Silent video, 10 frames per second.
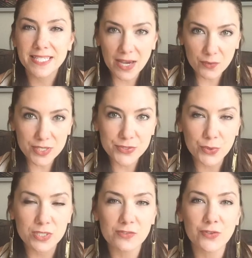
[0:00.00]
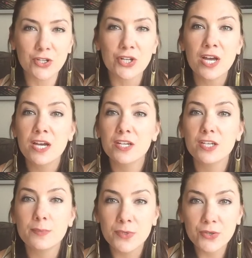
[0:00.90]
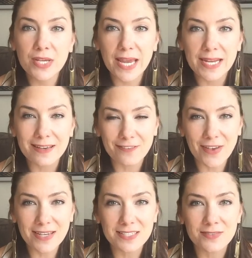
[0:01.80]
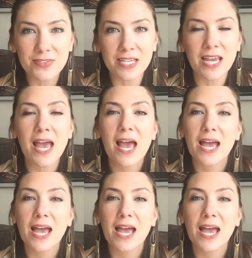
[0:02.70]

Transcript: get resourceful, communicate effectively,